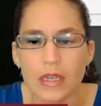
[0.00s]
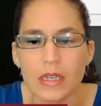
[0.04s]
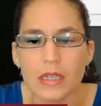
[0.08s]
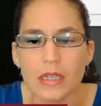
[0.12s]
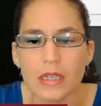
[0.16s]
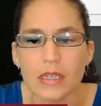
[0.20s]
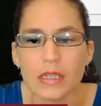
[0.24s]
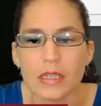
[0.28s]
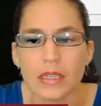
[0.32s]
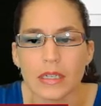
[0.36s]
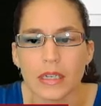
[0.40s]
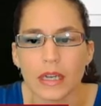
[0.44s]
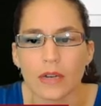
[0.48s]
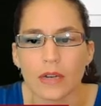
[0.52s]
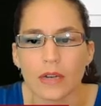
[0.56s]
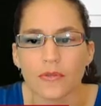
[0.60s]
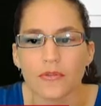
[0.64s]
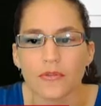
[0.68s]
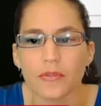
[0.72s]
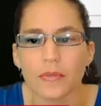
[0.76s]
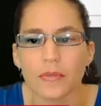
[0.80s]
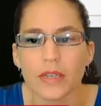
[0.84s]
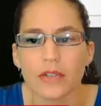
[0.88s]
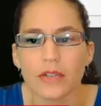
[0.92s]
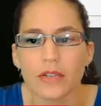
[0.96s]
Now
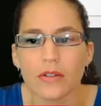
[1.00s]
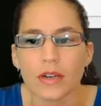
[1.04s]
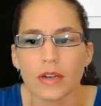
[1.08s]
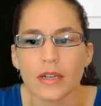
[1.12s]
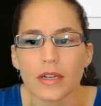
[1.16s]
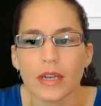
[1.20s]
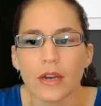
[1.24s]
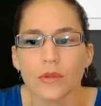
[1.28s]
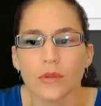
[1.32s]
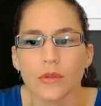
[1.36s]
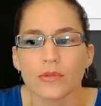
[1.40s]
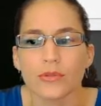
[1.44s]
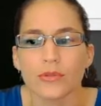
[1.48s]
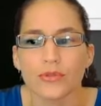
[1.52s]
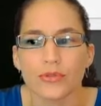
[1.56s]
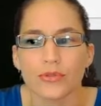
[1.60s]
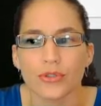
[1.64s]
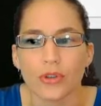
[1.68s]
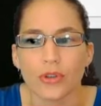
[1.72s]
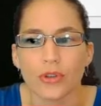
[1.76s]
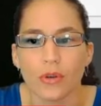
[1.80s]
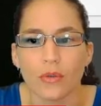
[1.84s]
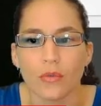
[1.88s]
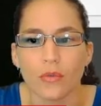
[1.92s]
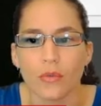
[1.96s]
from here on out, you
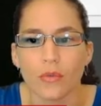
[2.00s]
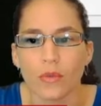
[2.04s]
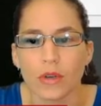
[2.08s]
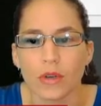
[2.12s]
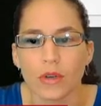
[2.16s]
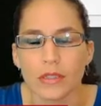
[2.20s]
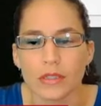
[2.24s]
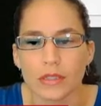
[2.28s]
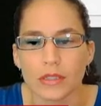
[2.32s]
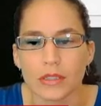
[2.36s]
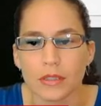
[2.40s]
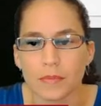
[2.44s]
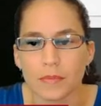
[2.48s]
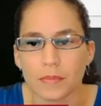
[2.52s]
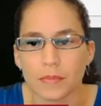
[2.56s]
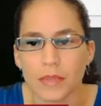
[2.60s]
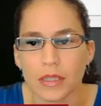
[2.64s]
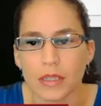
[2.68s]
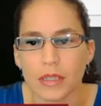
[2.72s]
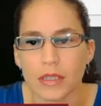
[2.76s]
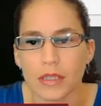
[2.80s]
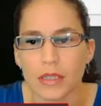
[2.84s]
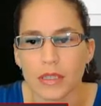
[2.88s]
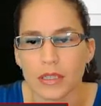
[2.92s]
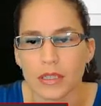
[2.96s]
don't want to
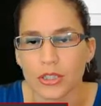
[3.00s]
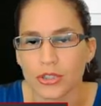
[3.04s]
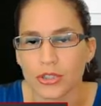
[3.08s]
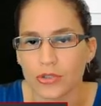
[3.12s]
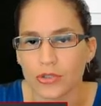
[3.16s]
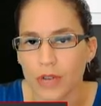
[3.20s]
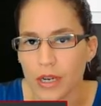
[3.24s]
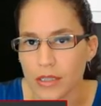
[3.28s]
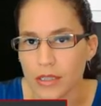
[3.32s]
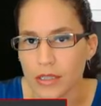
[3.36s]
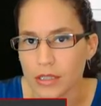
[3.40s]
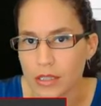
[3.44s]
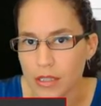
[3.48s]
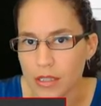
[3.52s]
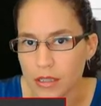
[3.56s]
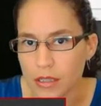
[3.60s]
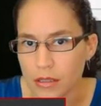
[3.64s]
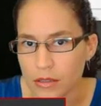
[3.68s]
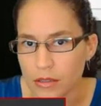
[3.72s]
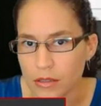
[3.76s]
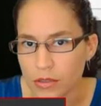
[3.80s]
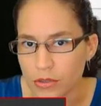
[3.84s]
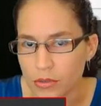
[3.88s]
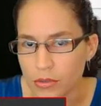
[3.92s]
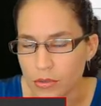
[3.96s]
be
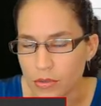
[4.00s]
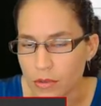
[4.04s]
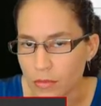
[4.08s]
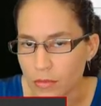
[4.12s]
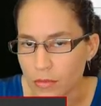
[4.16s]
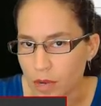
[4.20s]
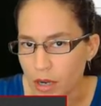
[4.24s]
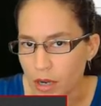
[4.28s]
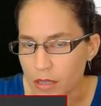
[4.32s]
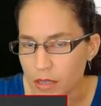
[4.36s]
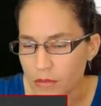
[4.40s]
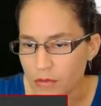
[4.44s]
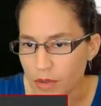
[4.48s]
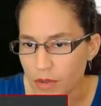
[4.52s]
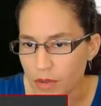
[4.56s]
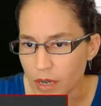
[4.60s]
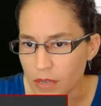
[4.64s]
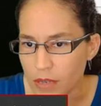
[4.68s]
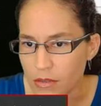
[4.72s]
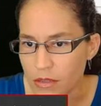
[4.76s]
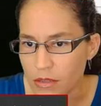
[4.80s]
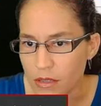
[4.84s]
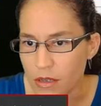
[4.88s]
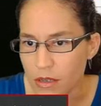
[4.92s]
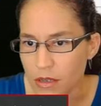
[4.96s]
extracting your mod
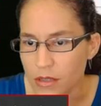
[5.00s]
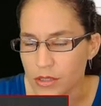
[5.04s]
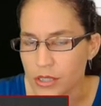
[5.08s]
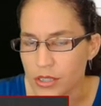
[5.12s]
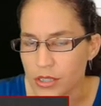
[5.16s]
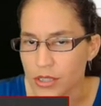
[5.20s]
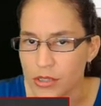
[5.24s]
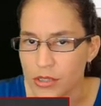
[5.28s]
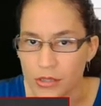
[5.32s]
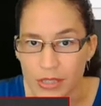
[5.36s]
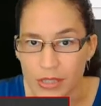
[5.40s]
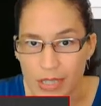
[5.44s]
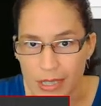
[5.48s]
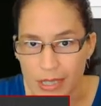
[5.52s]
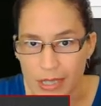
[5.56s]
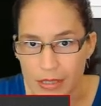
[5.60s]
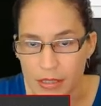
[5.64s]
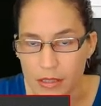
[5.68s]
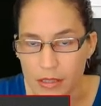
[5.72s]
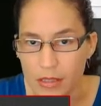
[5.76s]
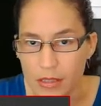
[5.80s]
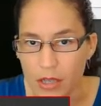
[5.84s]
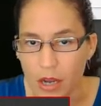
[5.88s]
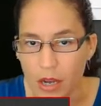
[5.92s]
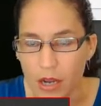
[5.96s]
files onto your
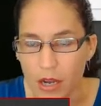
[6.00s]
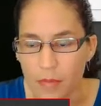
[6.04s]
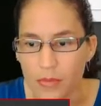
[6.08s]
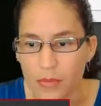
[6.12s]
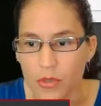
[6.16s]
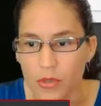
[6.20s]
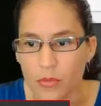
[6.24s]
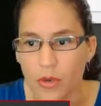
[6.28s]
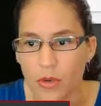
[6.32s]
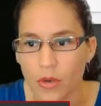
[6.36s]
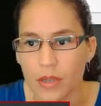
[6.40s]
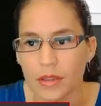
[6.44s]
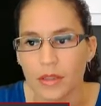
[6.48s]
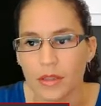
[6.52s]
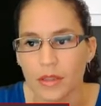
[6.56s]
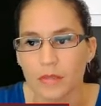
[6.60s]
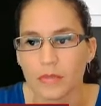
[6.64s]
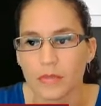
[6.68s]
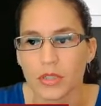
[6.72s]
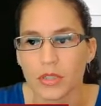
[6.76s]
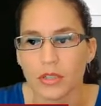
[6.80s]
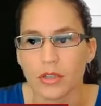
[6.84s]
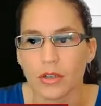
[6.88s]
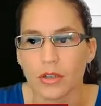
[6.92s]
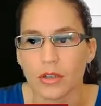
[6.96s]
desktop. You want them
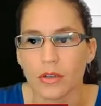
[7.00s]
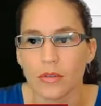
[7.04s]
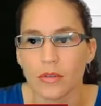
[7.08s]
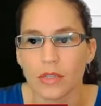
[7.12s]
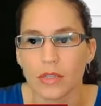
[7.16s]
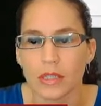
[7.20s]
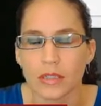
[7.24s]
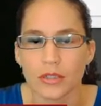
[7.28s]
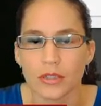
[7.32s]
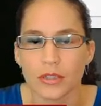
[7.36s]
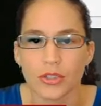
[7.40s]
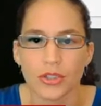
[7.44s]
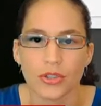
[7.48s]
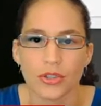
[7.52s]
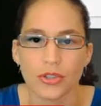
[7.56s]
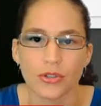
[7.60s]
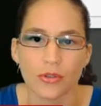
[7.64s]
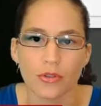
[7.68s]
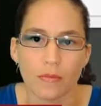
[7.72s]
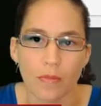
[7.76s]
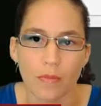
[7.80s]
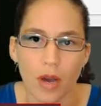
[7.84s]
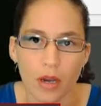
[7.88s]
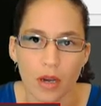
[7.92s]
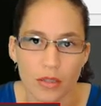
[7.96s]
to go into your
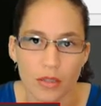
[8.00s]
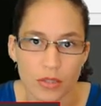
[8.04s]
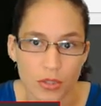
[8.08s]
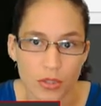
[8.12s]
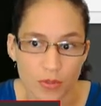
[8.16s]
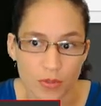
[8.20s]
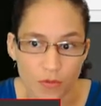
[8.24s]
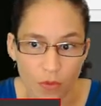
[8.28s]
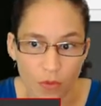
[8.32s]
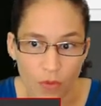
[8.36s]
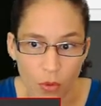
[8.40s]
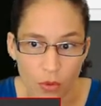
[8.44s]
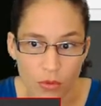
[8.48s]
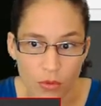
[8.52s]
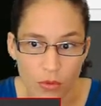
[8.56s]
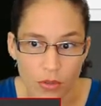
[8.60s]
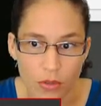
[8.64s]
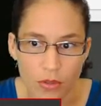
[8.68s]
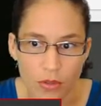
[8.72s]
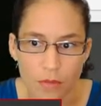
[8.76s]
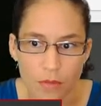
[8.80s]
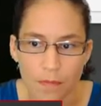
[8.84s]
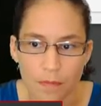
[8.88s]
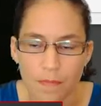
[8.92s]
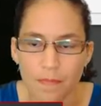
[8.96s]
mods
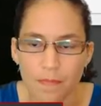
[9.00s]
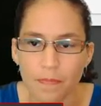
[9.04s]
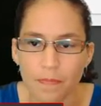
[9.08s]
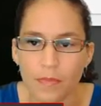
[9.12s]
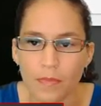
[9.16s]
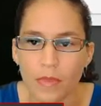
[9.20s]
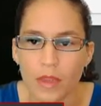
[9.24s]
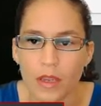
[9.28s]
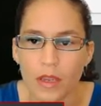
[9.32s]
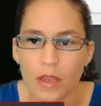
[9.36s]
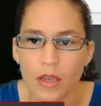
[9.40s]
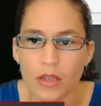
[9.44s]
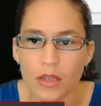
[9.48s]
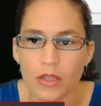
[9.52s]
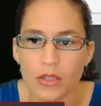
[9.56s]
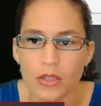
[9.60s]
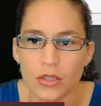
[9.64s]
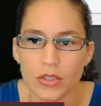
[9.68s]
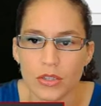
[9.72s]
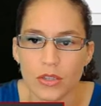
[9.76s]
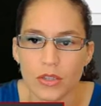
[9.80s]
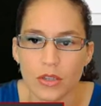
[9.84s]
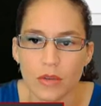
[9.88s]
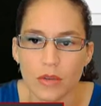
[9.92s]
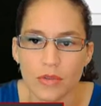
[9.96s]
folder.
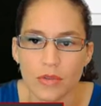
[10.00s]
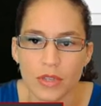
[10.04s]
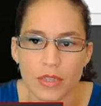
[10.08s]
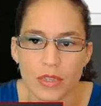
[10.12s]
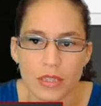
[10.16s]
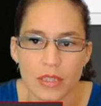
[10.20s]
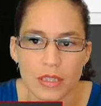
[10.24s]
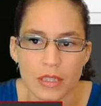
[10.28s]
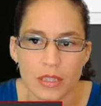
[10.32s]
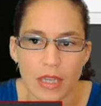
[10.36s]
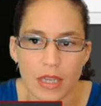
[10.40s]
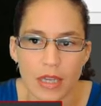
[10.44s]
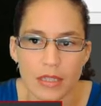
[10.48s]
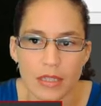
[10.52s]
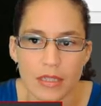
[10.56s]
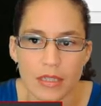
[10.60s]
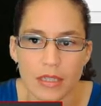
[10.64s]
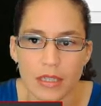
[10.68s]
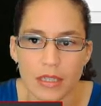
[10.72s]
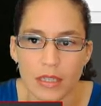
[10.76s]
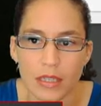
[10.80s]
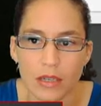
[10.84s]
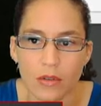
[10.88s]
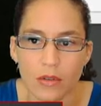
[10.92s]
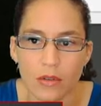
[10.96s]
So this is
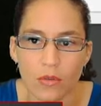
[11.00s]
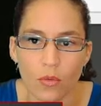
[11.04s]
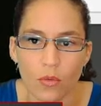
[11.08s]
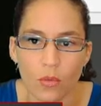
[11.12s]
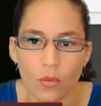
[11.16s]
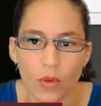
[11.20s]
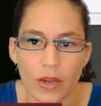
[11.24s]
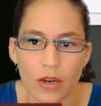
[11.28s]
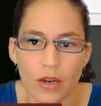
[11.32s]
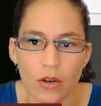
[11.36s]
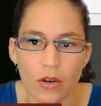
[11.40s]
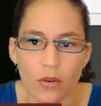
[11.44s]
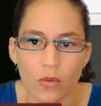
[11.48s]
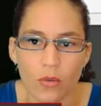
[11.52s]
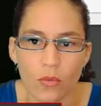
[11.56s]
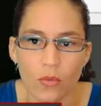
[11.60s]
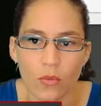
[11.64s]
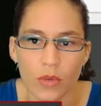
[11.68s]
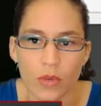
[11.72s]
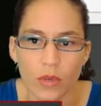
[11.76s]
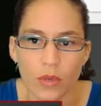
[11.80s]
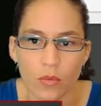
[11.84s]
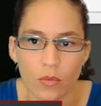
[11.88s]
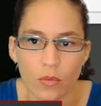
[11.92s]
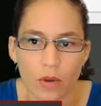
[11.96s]
asking where
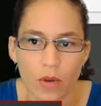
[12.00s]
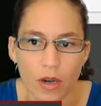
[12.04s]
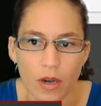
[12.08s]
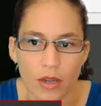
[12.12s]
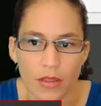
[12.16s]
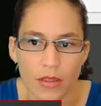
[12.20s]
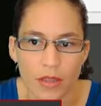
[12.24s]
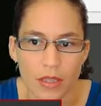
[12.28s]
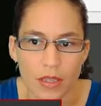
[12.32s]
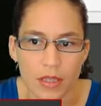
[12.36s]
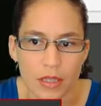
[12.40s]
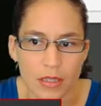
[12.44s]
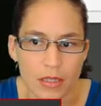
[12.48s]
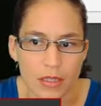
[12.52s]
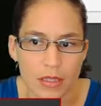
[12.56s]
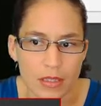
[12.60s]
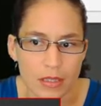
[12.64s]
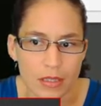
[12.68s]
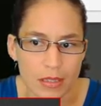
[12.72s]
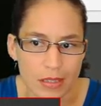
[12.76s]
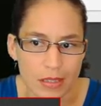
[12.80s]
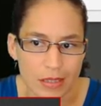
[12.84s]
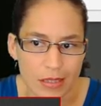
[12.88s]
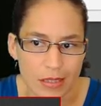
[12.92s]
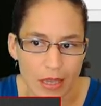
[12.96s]
we want this
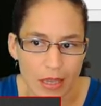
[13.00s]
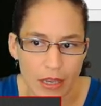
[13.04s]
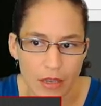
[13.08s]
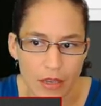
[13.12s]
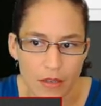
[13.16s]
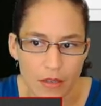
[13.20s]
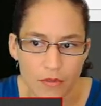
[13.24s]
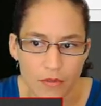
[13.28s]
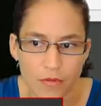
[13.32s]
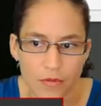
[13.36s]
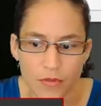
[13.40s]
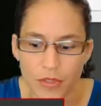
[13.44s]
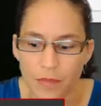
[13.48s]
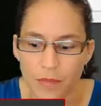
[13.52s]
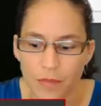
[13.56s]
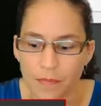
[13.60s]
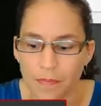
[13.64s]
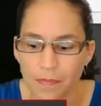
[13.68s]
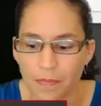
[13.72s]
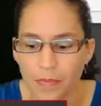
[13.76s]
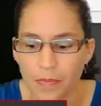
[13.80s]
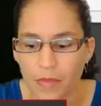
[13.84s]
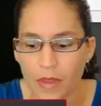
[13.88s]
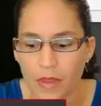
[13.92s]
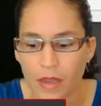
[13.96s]
saved.
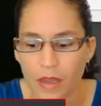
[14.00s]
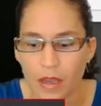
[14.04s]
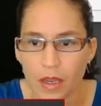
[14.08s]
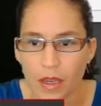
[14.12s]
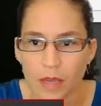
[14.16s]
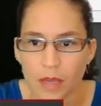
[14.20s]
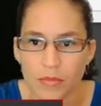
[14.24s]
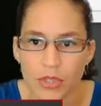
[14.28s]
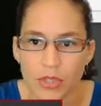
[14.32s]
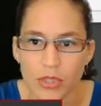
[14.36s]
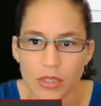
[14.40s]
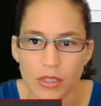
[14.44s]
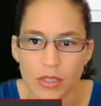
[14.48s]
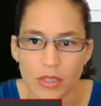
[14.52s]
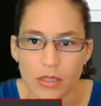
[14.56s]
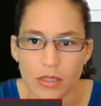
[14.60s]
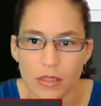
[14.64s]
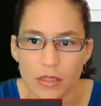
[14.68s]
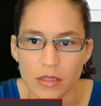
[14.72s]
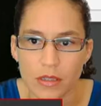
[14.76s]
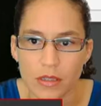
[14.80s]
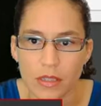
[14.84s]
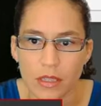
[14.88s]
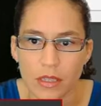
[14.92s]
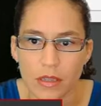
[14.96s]
I'm just going to
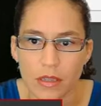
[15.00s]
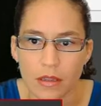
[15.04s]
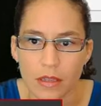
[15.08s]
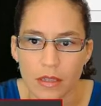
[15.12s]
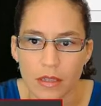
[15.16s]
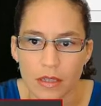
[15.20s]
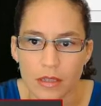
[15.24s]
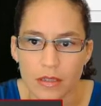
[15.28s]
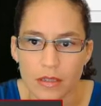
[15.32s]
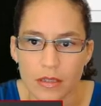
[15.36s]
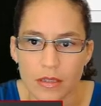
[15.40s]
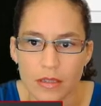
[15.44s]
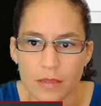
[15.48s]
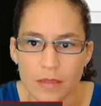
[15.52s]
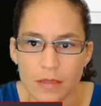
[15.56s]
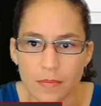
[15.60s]
delete this.